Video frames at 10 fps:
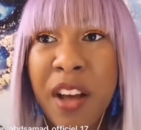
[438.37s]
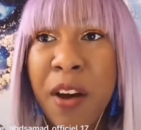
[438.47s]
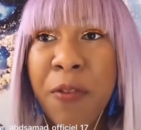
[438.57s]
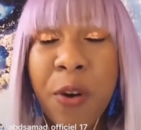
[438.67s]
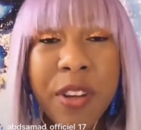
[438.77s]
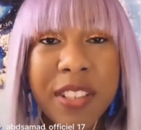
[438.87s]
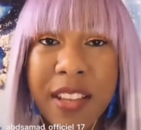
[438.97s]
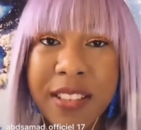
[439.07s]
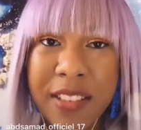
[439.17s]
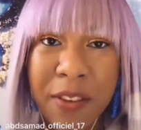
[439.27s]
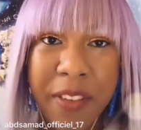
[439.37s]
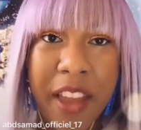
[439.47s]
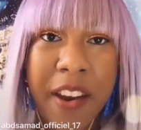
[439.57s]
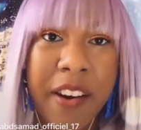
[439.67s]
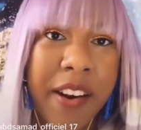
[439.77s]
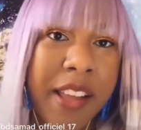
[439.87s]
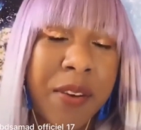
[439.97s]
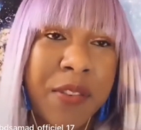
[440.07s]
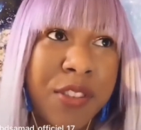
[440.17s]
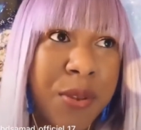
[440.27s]
focus on self-care
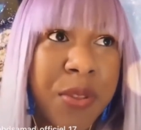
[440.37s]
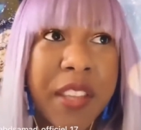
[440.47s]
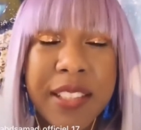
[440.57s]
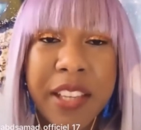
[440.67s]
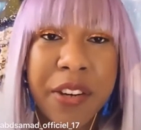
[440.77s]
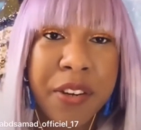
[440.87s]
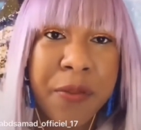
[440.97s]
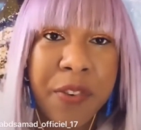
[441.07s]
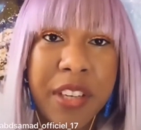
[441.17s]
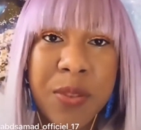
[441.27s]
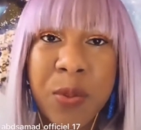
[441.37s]
and do things that are good for us.